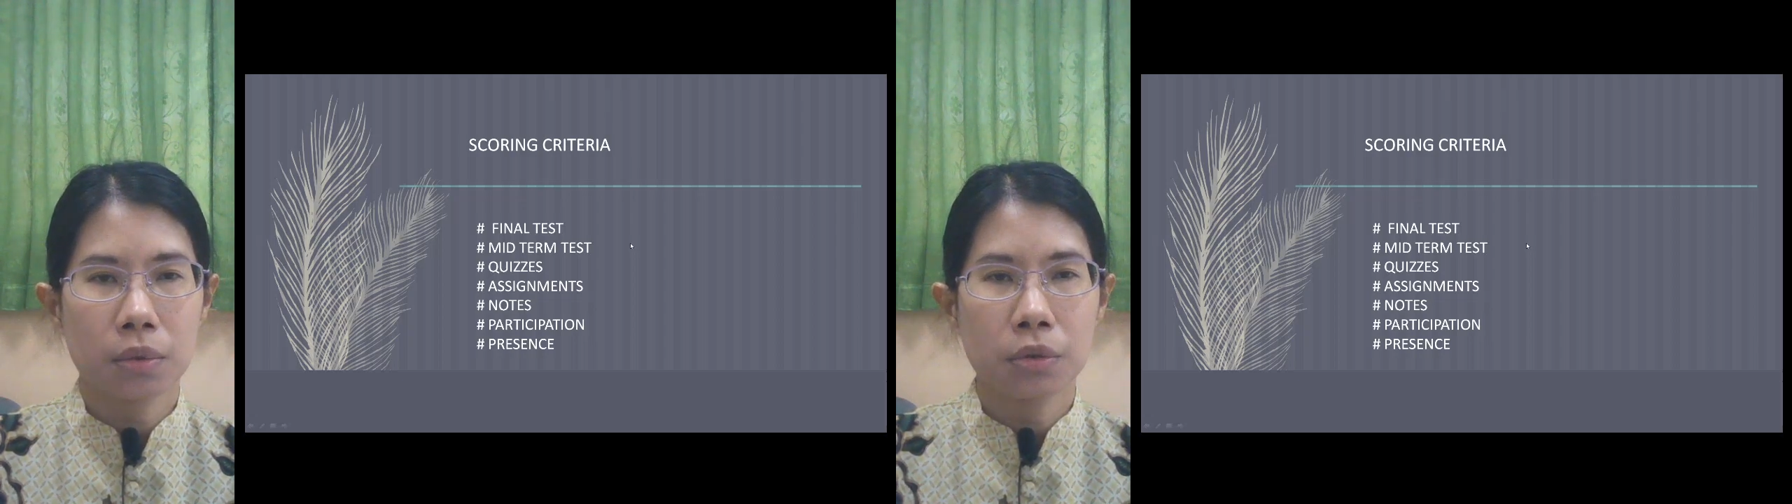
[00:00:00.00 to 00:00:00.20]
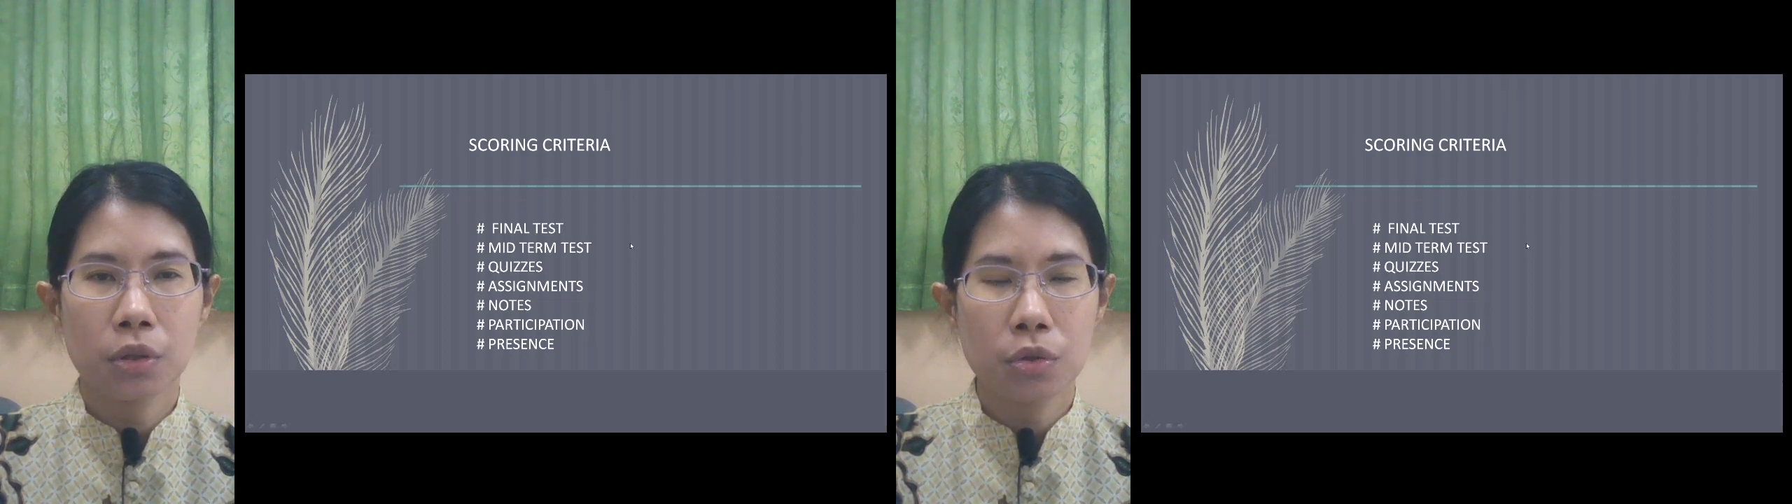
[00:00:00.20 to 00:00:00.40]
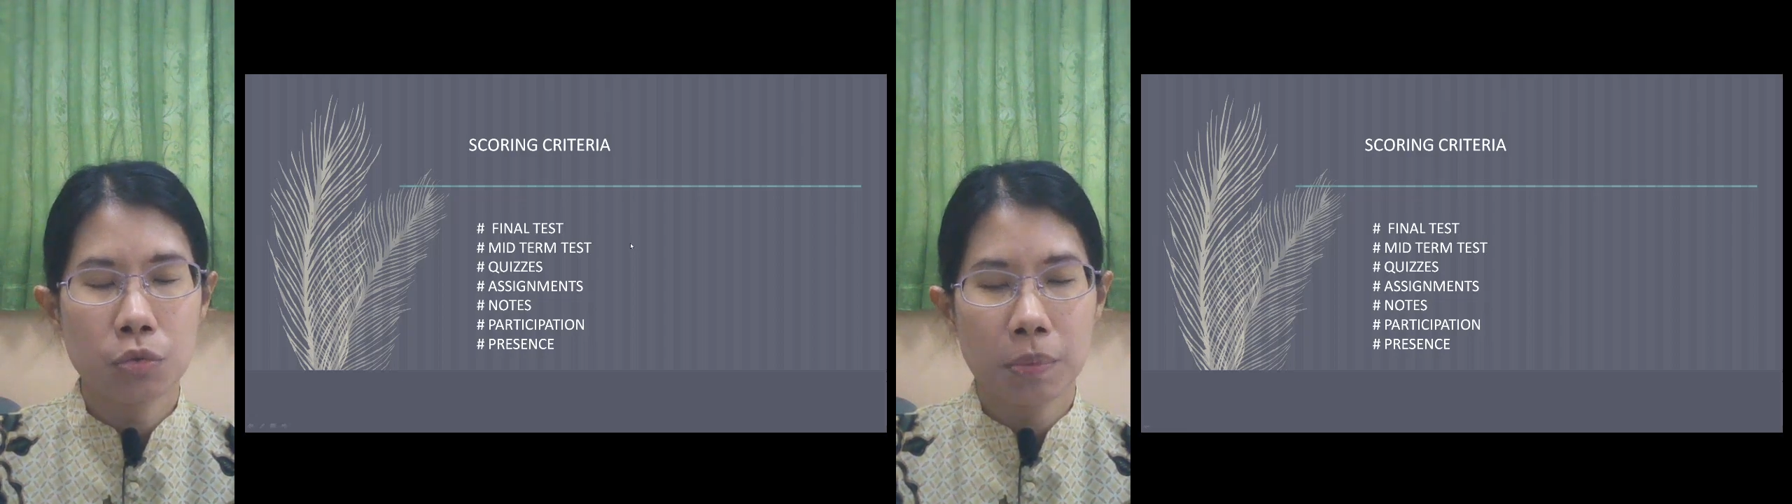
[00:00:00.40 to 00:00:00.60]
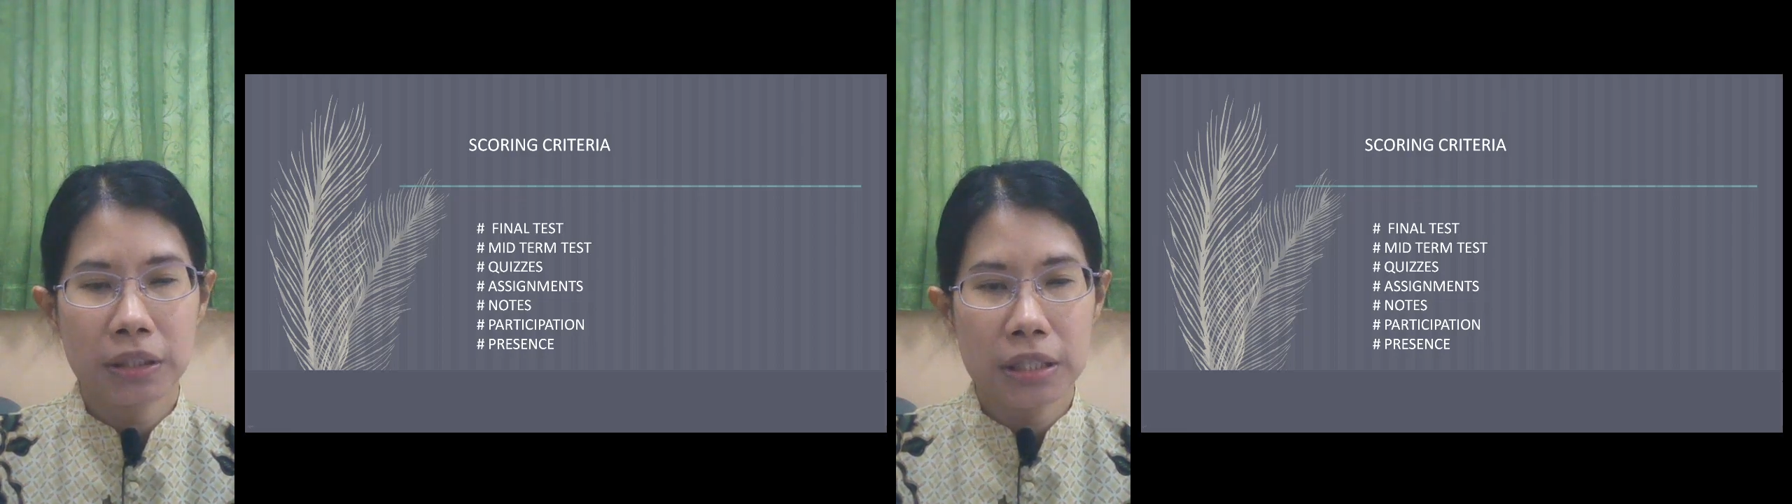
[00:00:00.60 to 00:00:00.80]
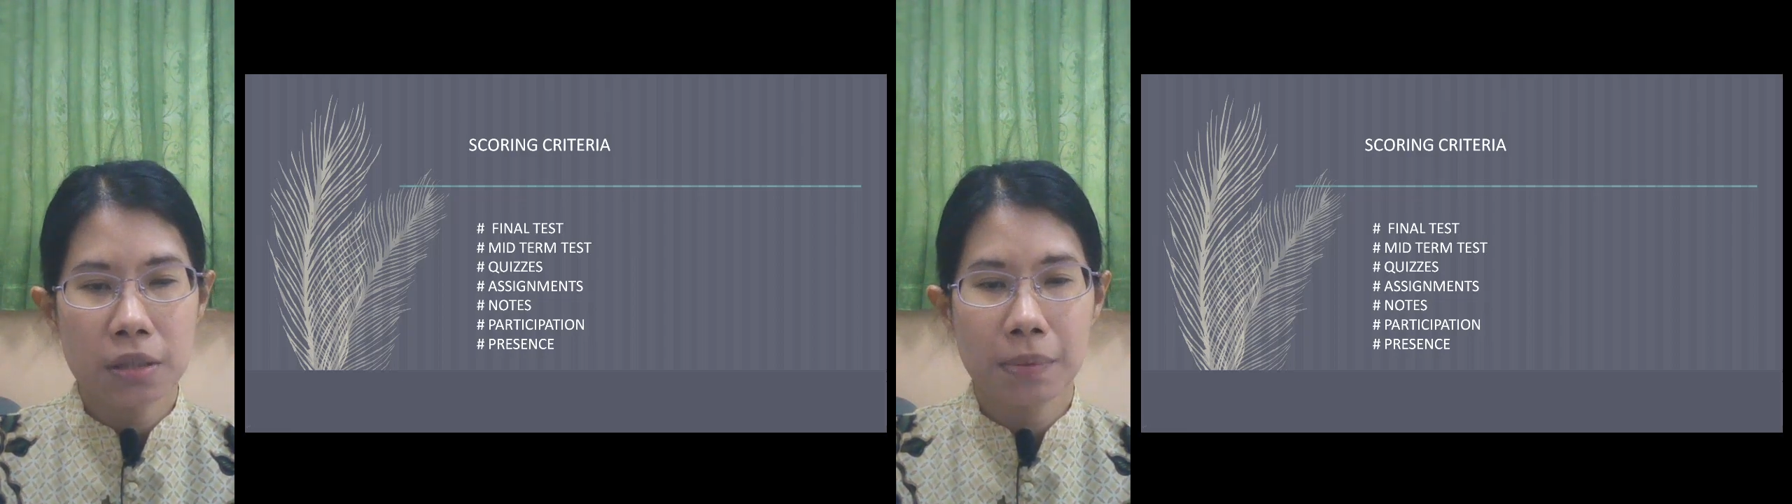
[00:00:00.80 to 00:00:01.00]
those who
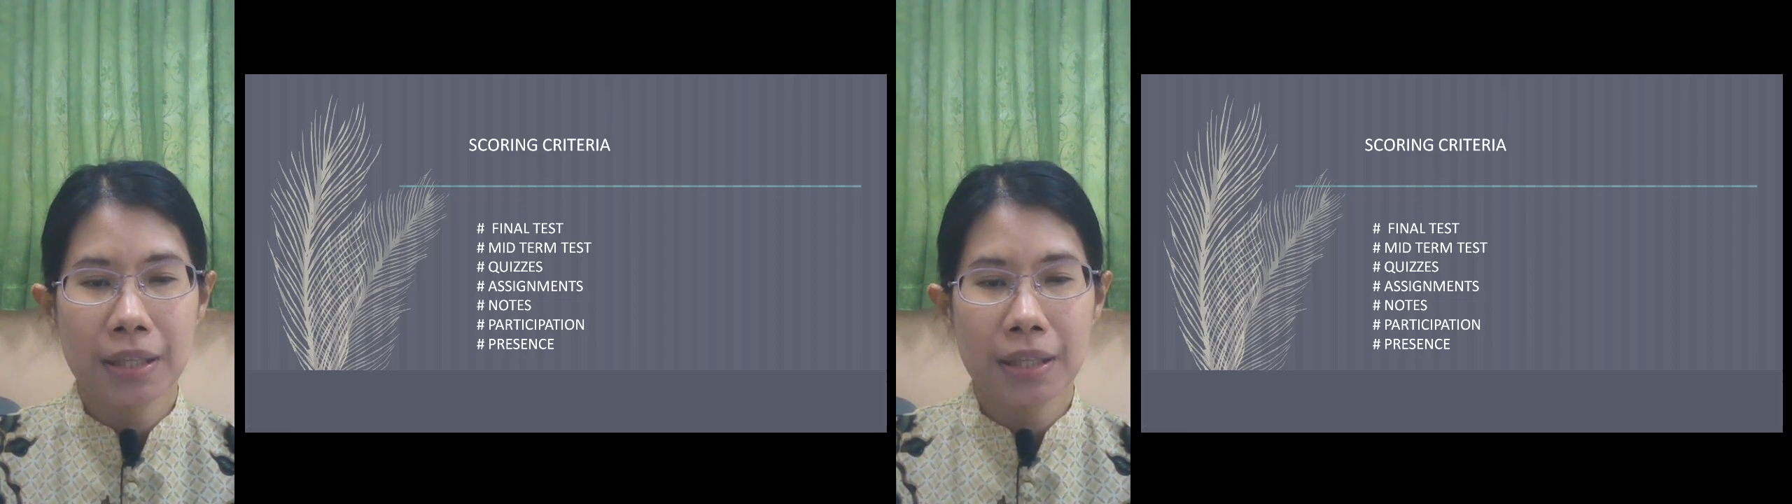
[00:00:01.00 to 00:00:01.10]
participate